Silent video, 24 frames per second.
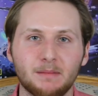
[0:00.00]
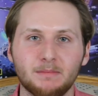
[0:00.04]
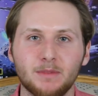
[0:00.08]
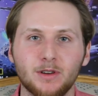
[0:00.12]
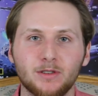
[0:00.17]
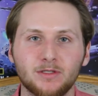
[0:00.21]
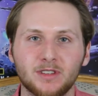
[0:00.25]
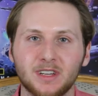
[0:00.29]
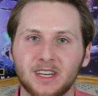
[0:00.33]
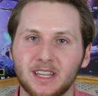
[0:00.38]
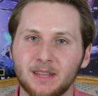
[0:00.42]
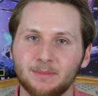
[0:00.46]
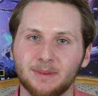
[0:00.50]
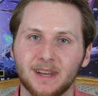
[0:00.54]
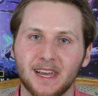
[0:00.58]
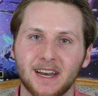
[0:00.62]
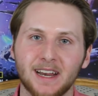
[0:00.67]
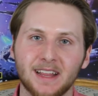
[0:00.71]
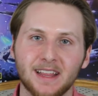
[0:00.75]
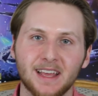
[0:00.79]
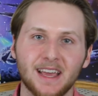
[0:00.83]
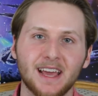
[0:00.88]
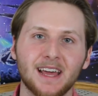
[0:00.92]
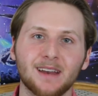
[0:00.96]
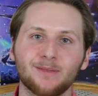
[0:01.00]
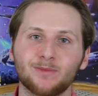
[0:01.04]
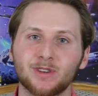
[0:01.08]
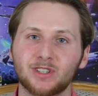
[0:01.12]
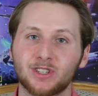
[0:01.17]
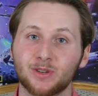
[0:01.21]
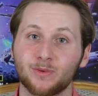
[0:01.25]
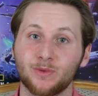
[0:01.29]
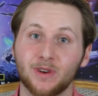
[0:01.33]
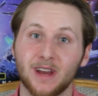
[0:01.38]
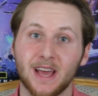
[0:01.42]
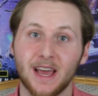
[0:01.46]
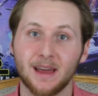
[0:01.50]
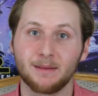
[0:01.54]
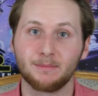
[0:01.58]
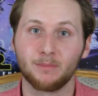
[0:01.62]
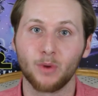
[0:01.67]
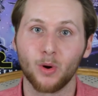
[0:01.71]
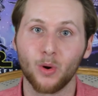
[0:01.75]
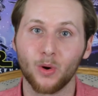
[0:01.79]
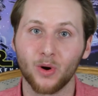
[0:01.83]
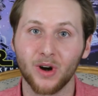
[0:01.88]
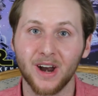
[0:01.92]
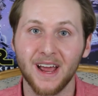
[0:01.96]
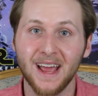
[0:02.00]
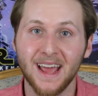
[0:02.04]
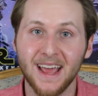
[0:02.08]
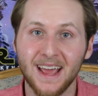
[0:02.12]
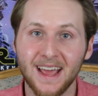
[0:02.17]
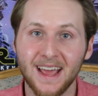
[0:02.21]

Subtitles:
music at the beginning and end. Wish it would have had more